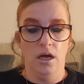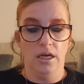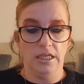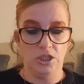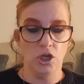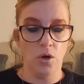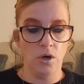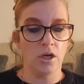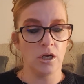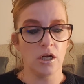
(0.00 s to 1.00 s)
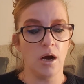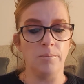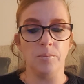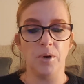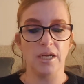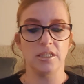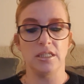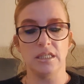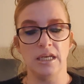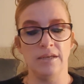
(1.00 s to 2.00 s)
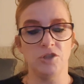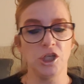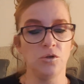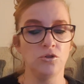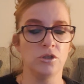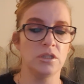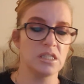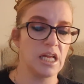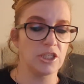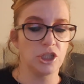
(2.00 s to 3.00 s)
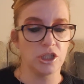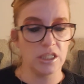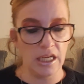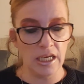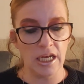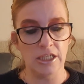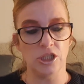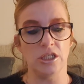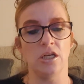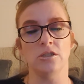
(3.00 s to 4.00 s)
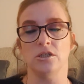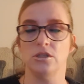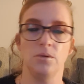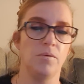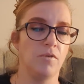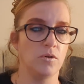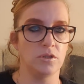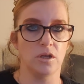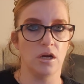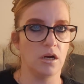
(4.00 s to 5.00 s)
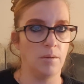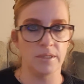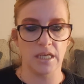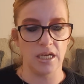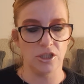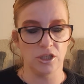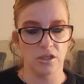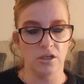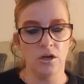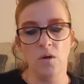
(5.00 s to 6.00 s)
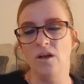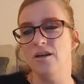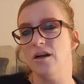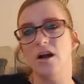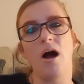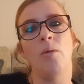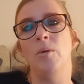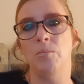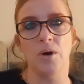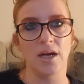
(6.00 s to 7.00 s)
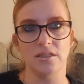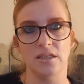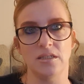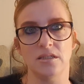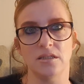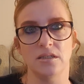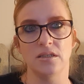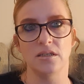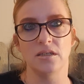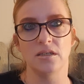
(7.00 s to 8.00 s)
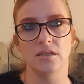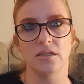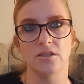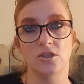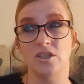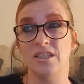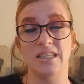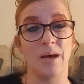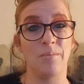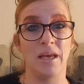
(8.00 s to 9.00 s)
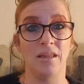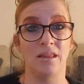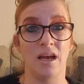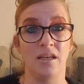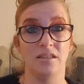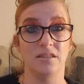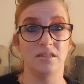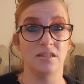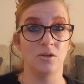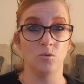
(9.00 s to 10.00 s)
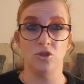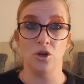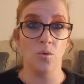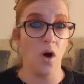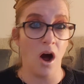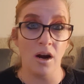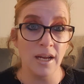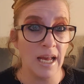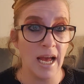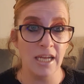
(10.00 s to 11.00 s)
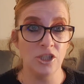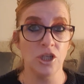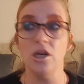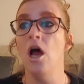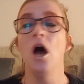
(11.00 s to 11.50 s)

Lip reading: it's no longer common practice to leave children / teenagers in unsupervised accommodation. No longer common practice. So does that mean they still do on occasion?